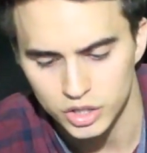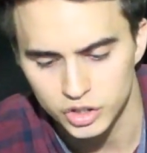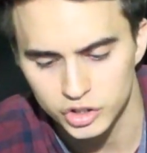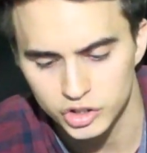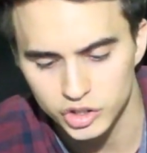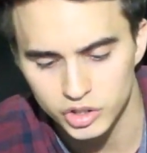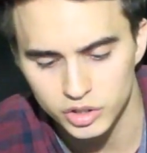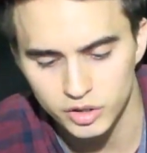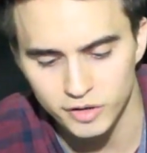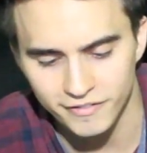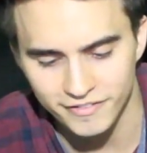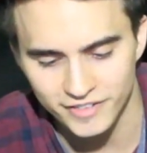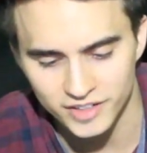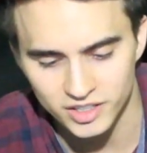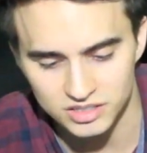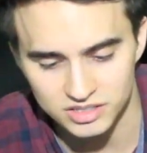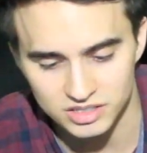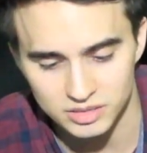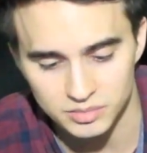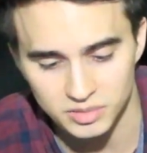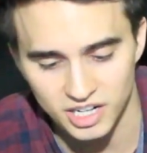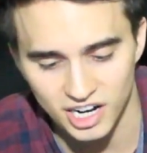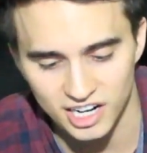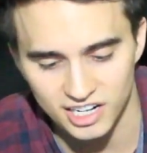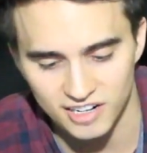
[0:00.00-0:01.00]
Do you feel
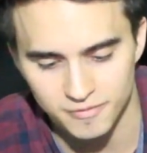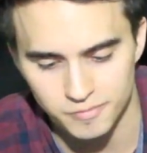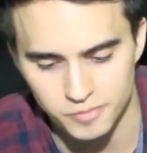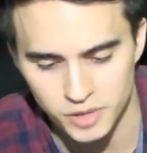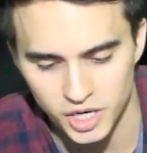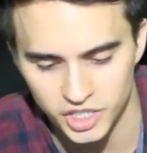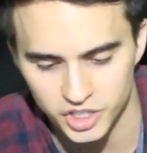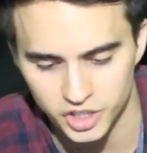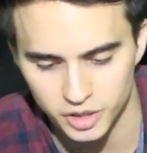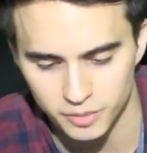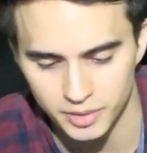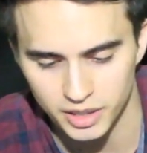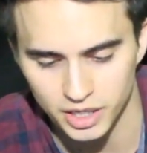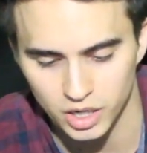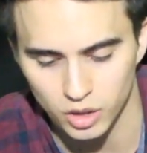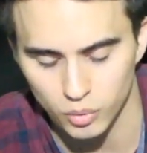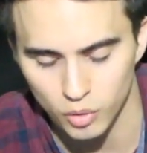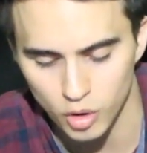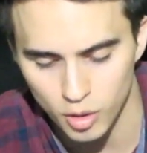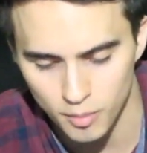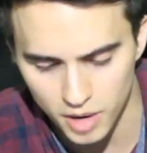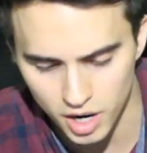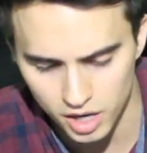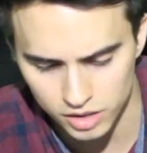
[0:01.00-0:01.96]
some kind of pressure being a role